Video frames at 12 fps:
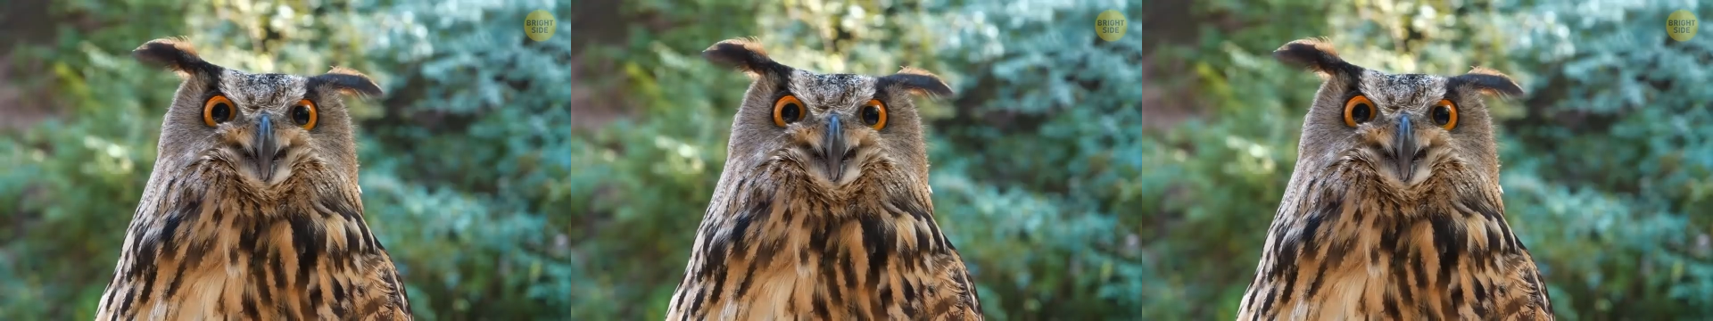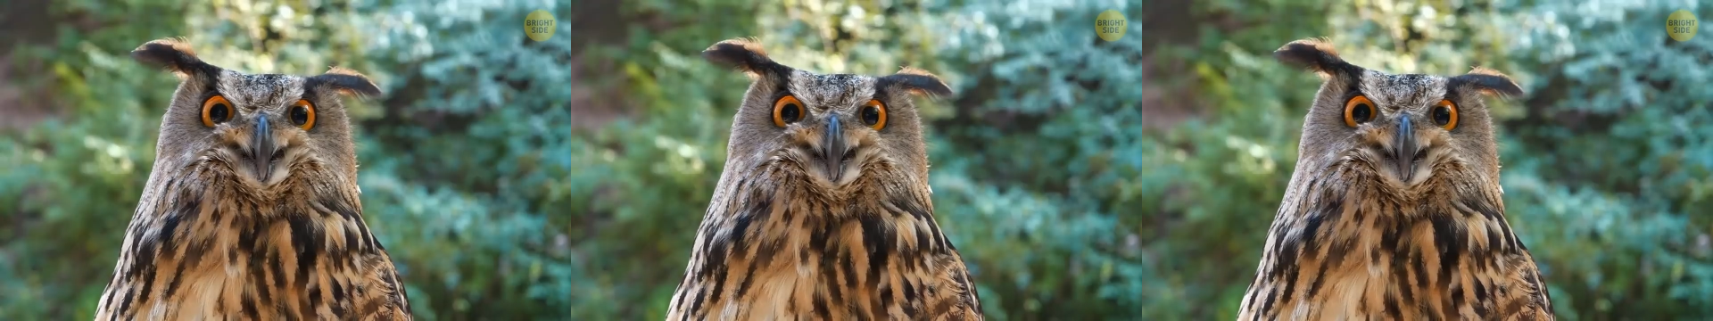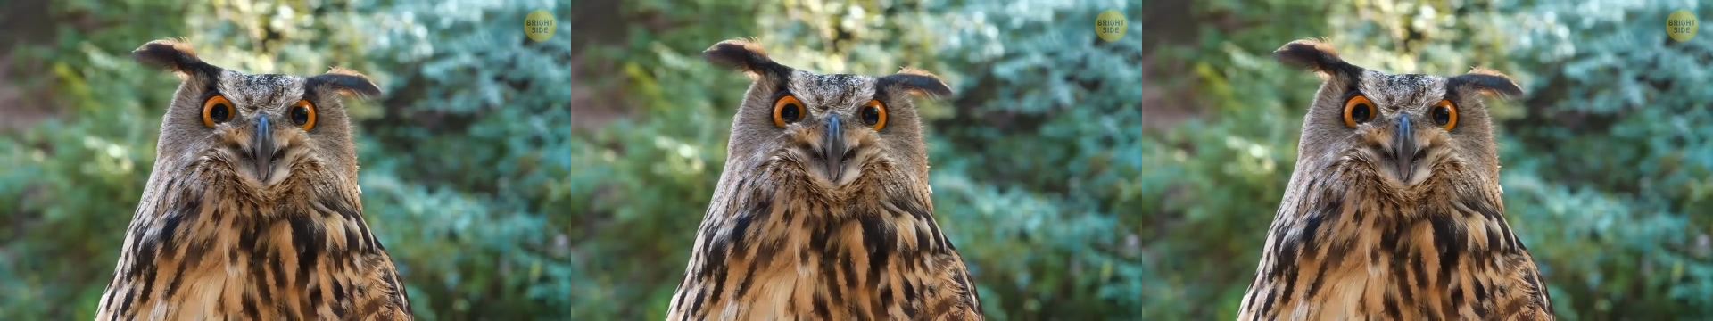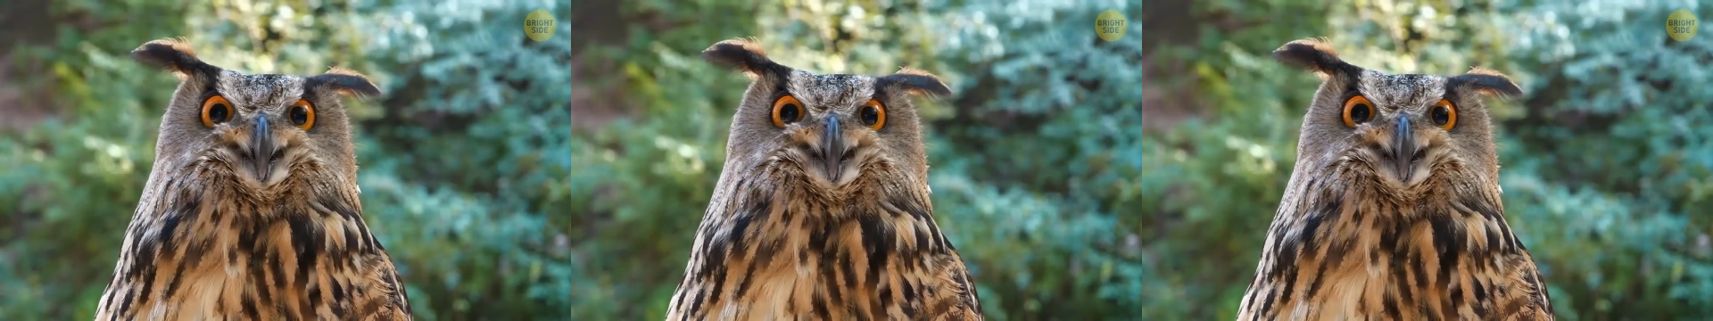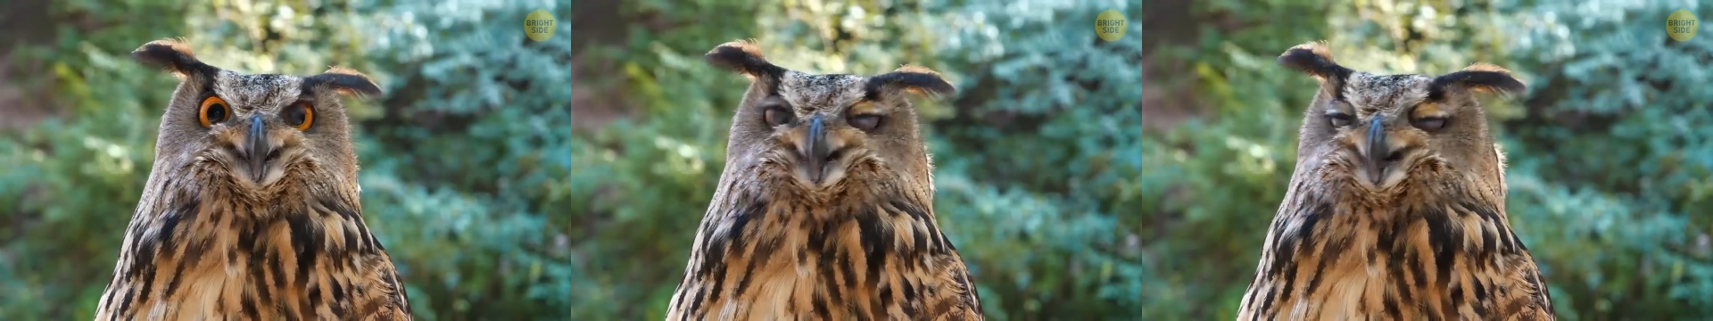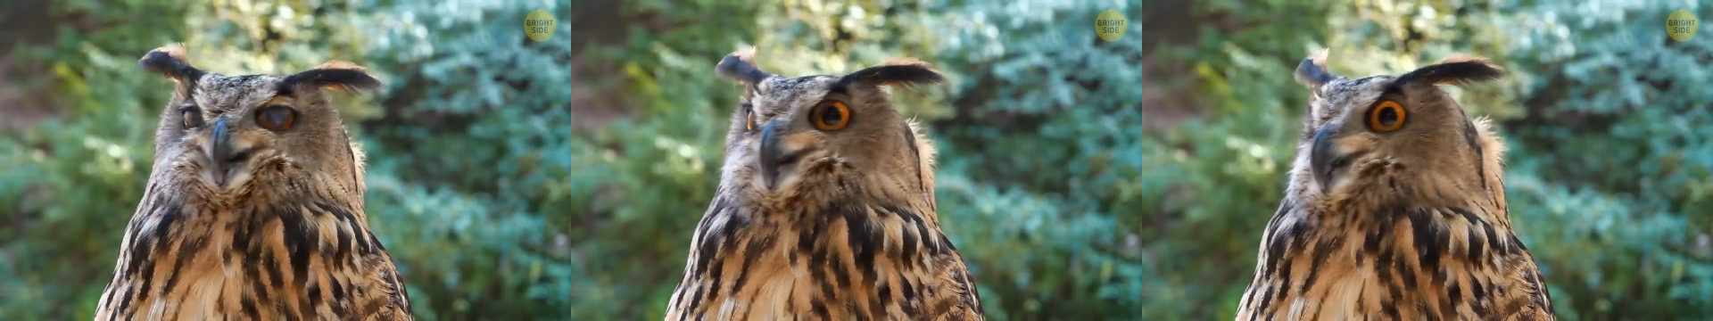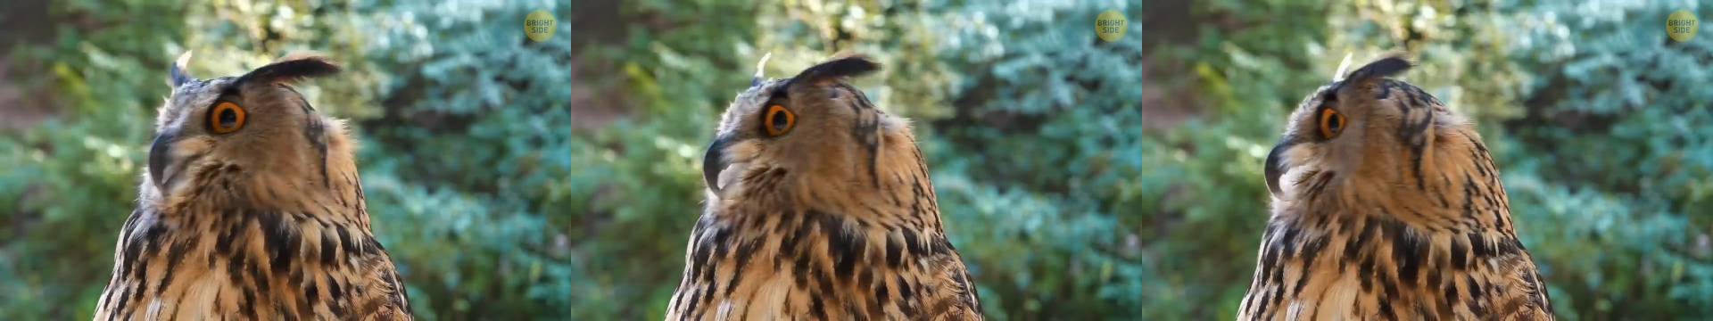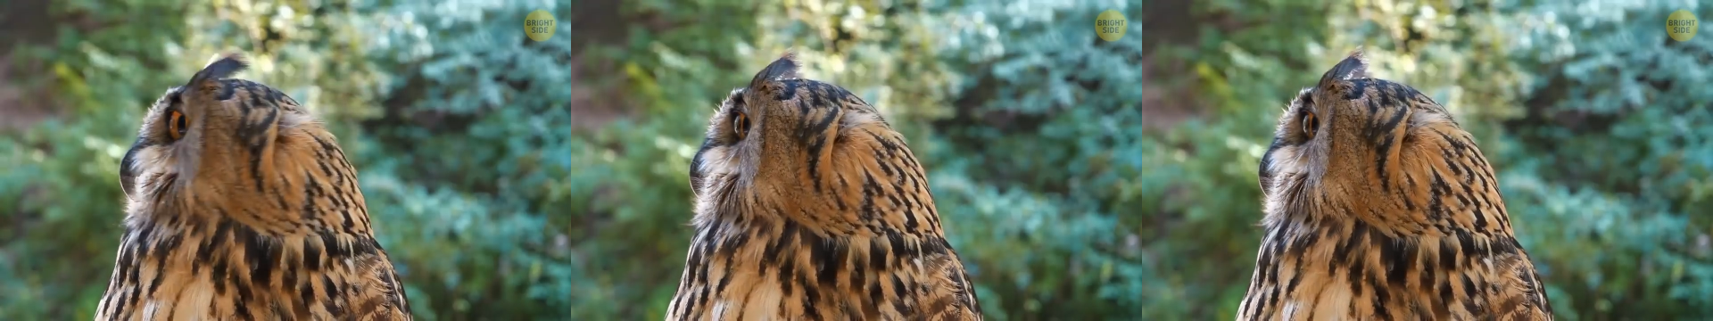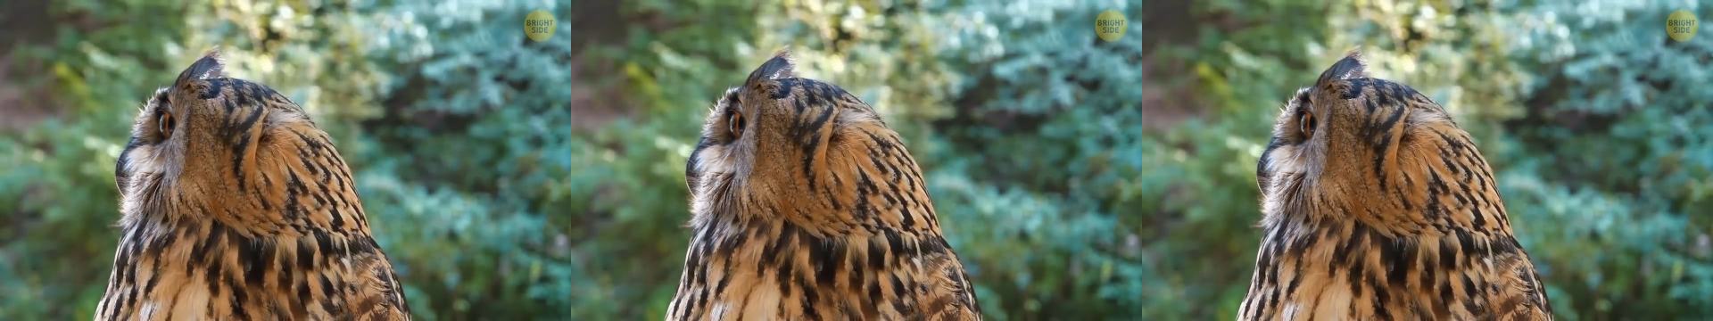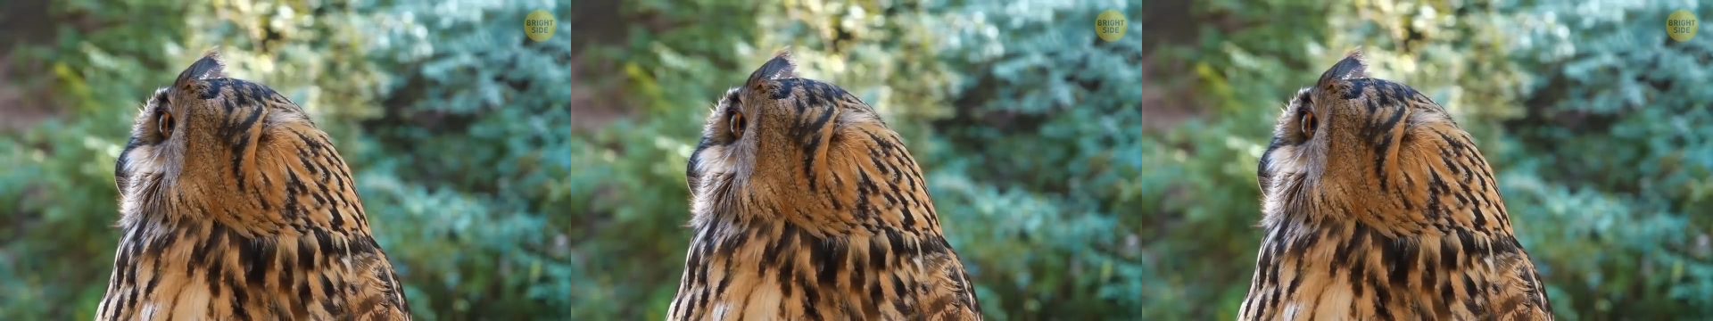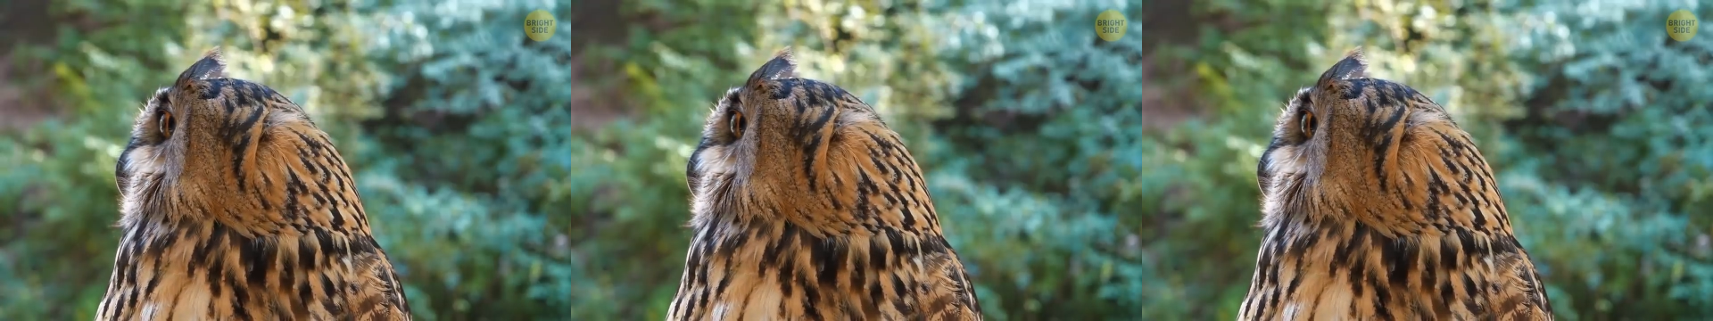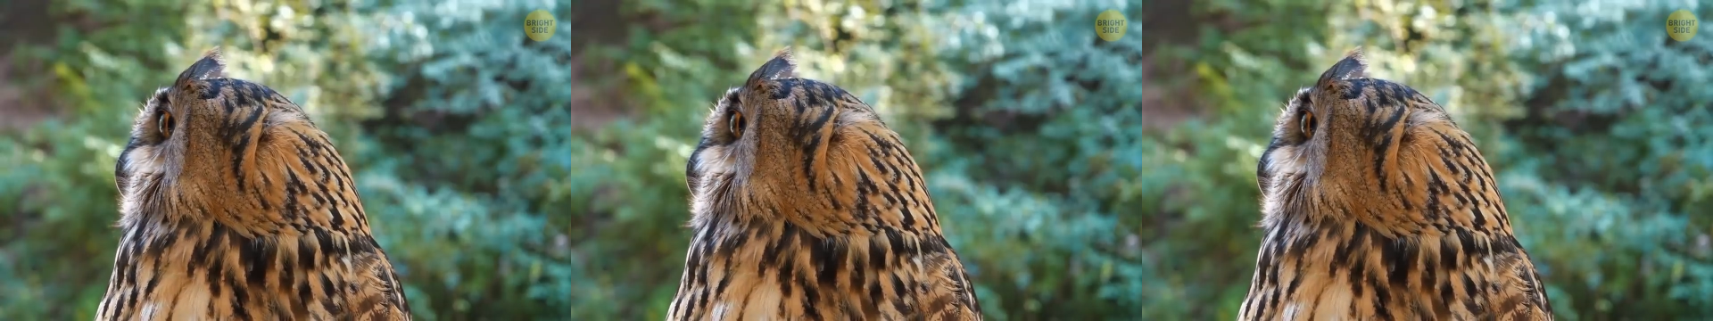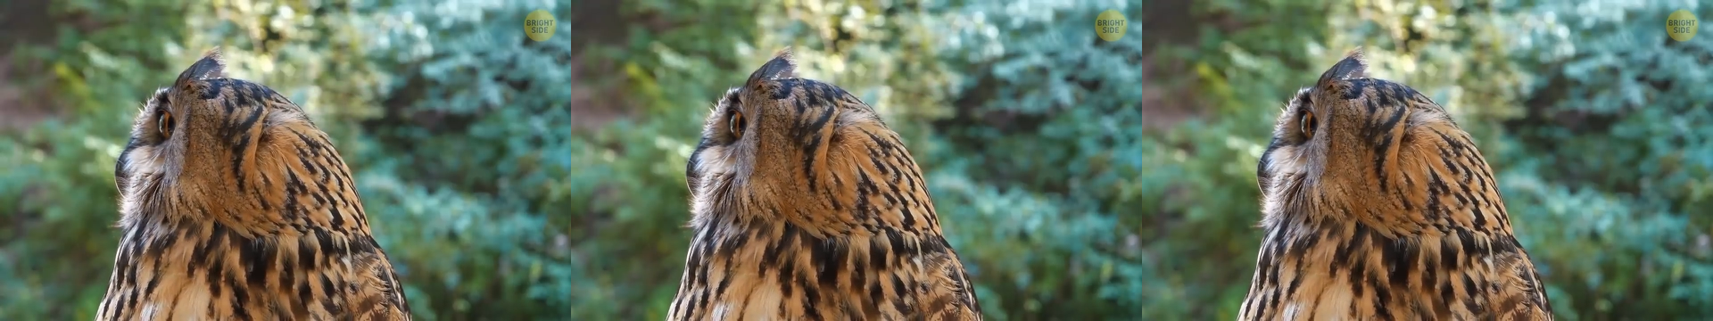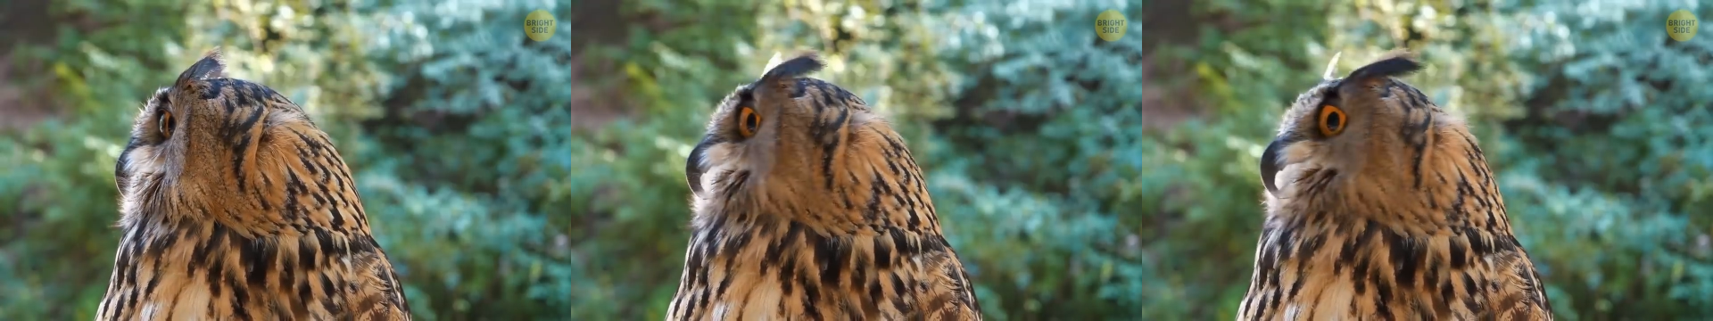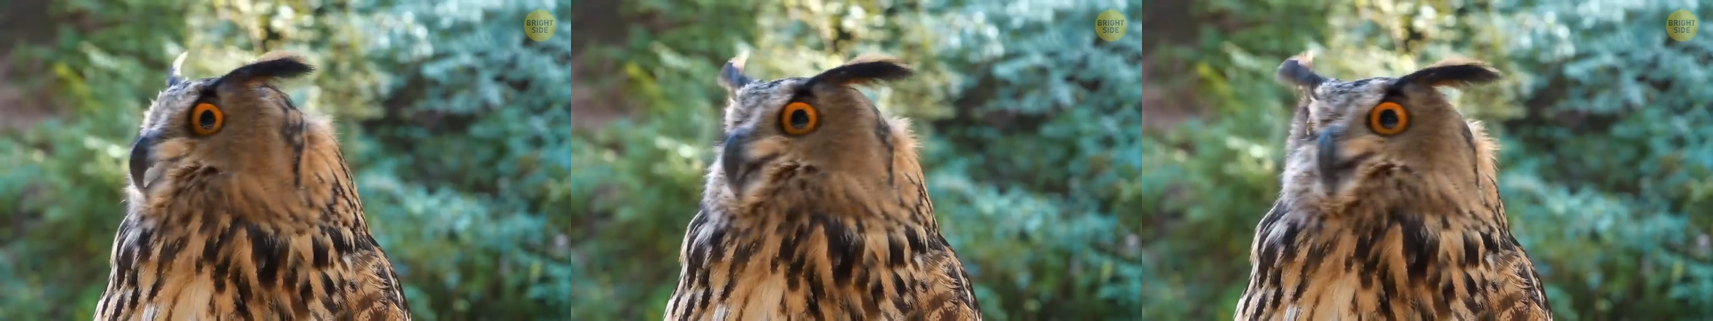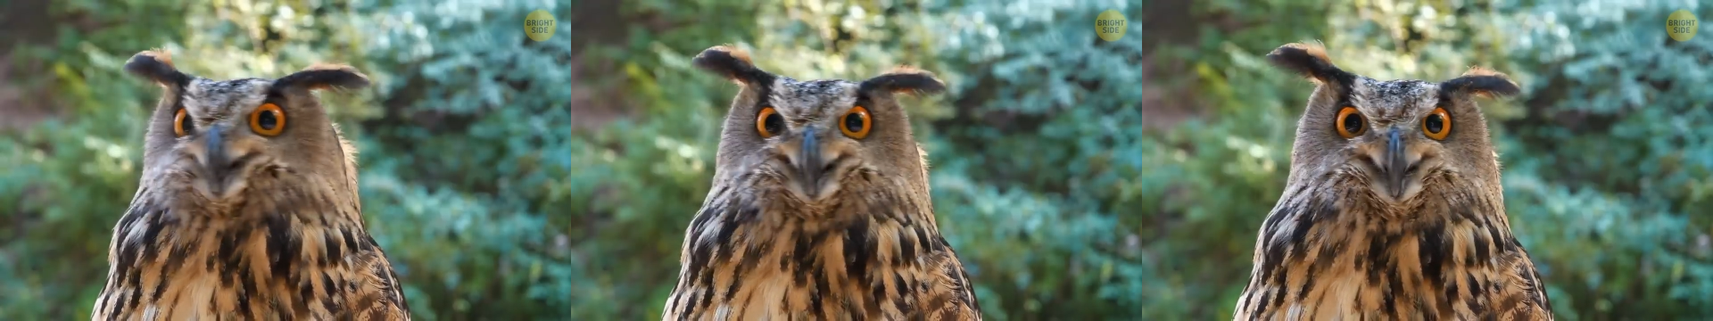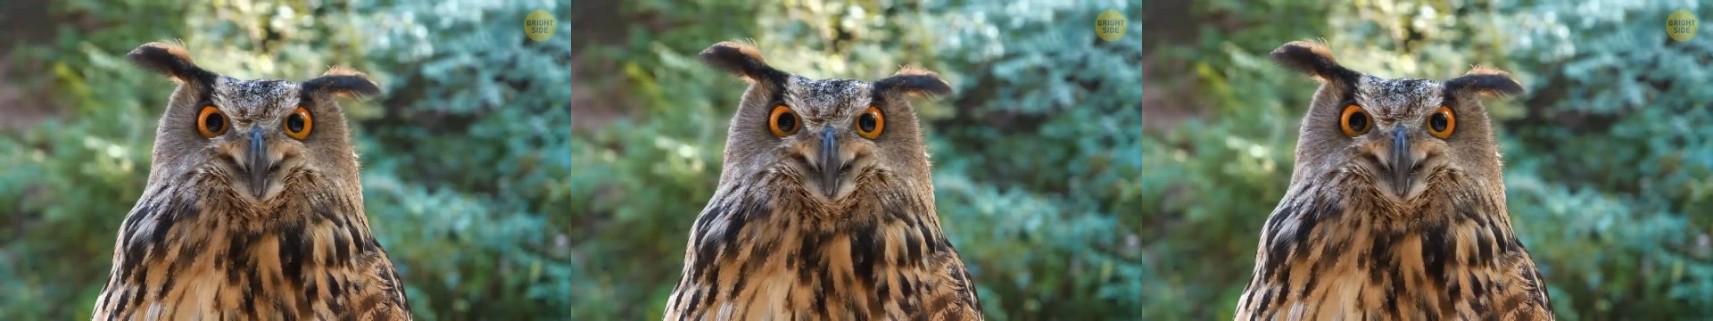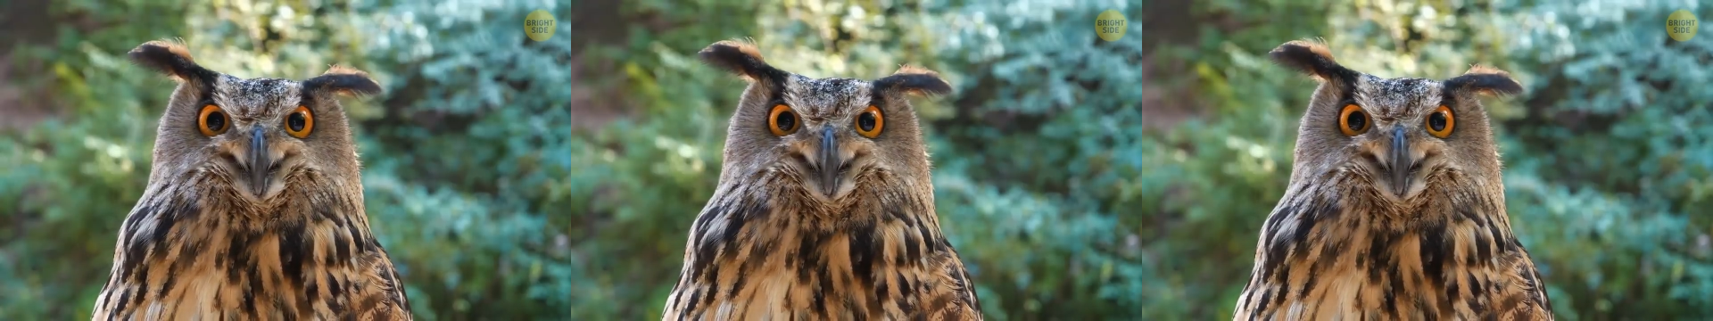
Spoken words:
[unreadable: no face in view]